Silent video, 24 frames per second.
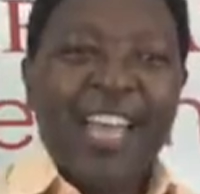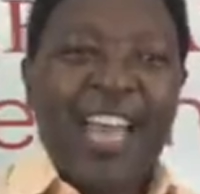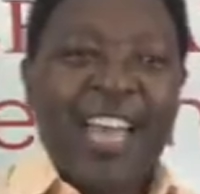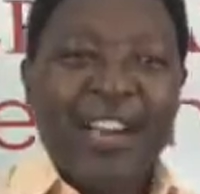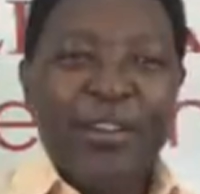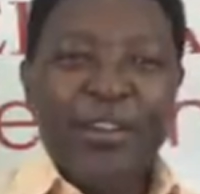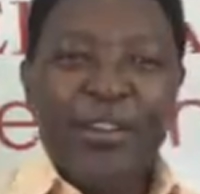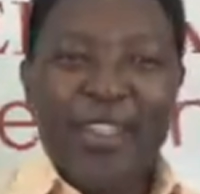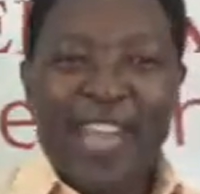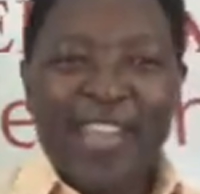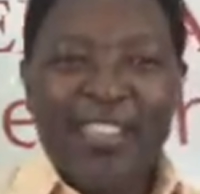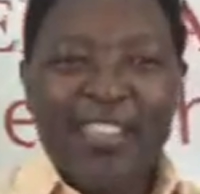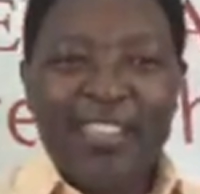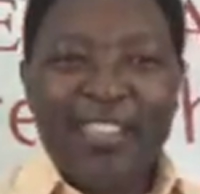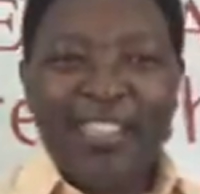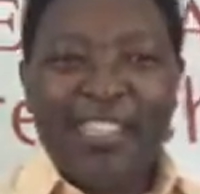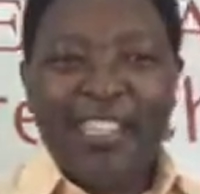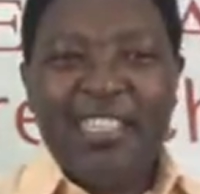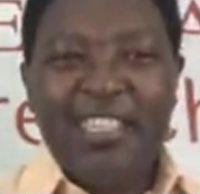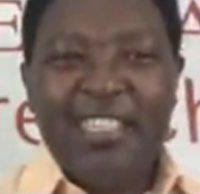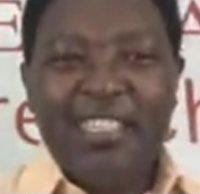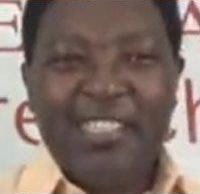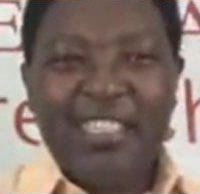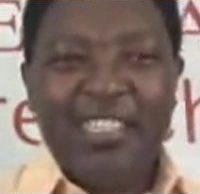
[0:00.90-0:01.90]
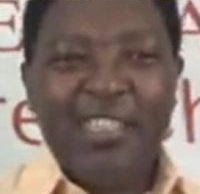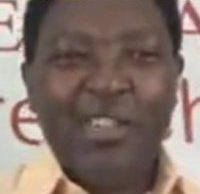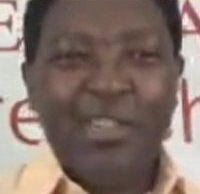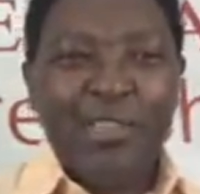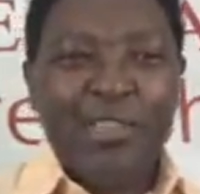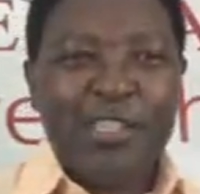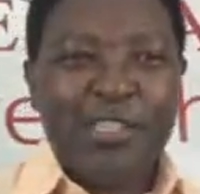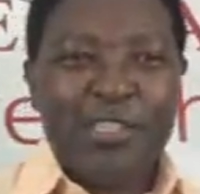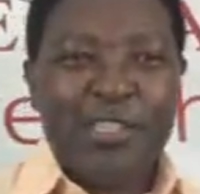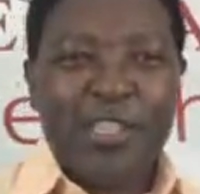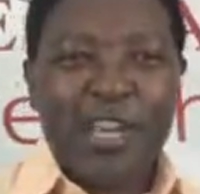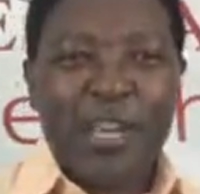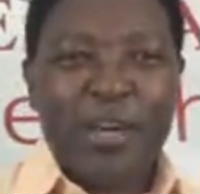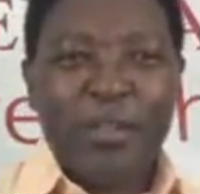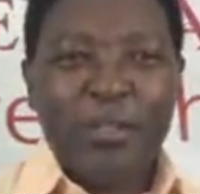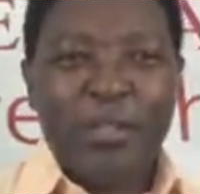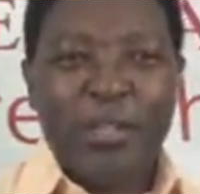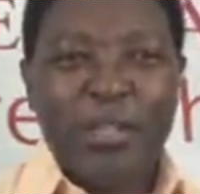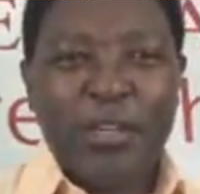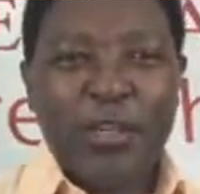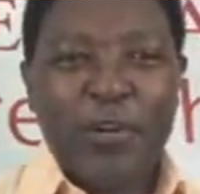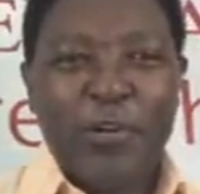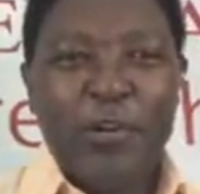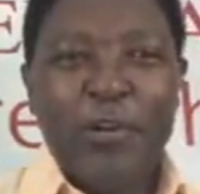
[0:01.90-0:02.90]
Hello there, this is Dr.
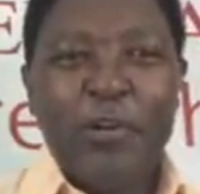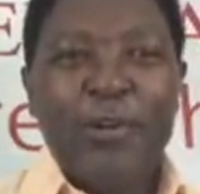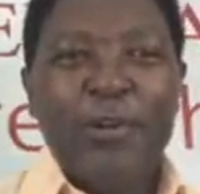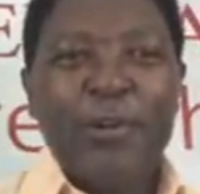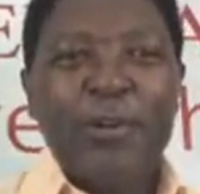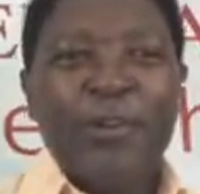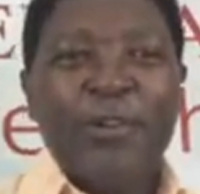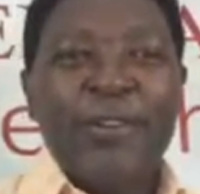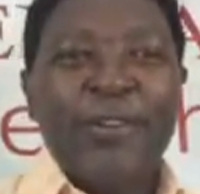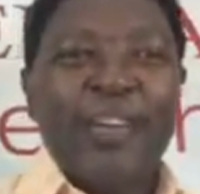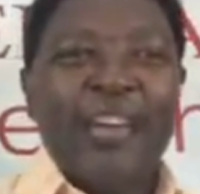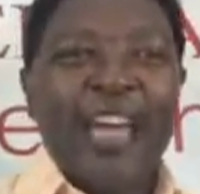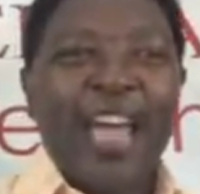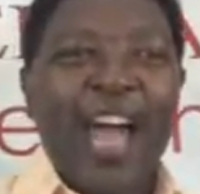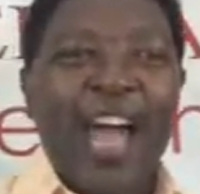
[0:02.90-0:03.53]
Charles Karuku.